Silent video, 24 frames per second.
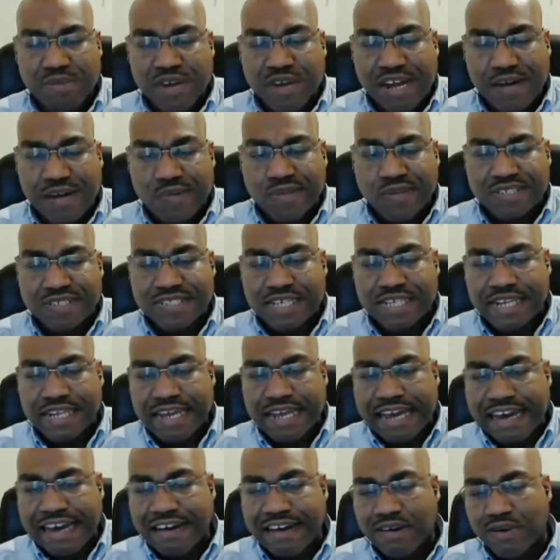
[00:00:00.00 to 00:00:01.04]
how we said
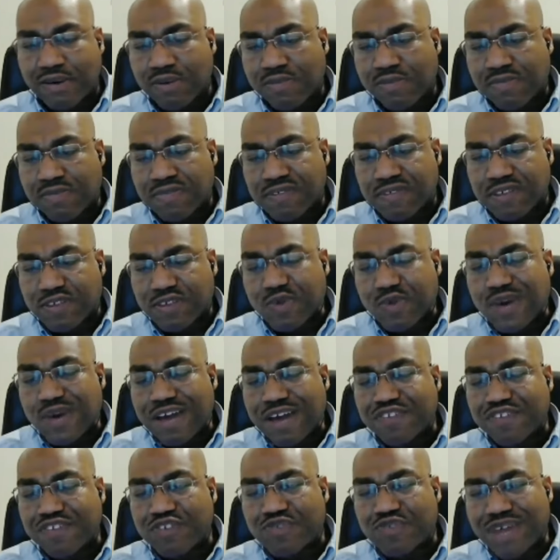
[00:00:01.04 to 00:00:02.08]
how you
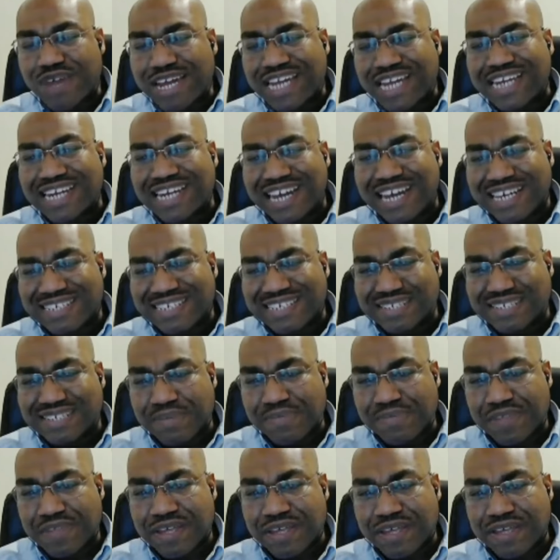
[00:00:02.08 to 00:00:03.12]
have to recognize
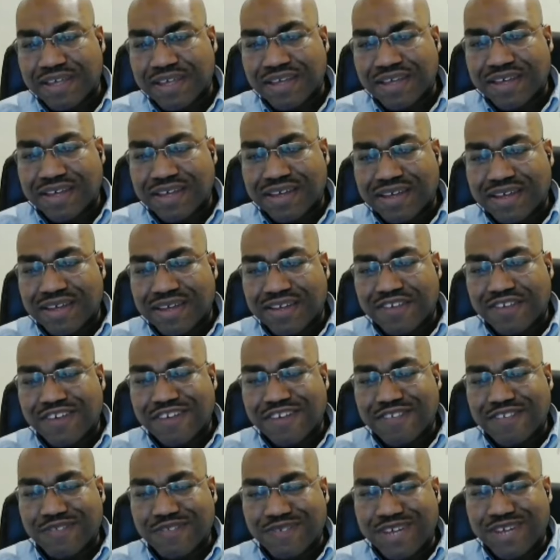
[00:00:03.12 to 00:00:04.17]
something, you
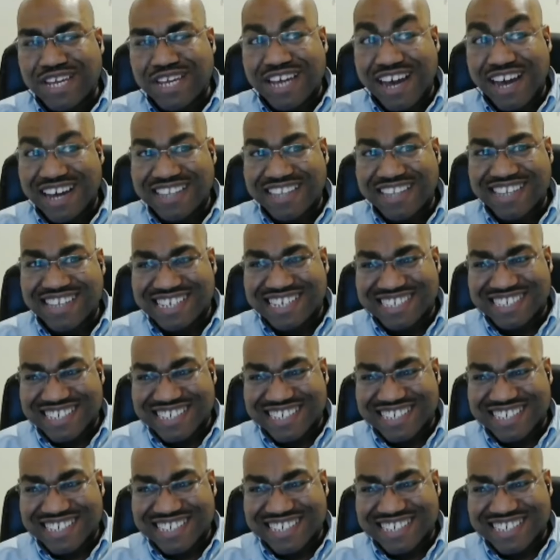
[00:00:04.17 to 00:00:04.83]
have to recognize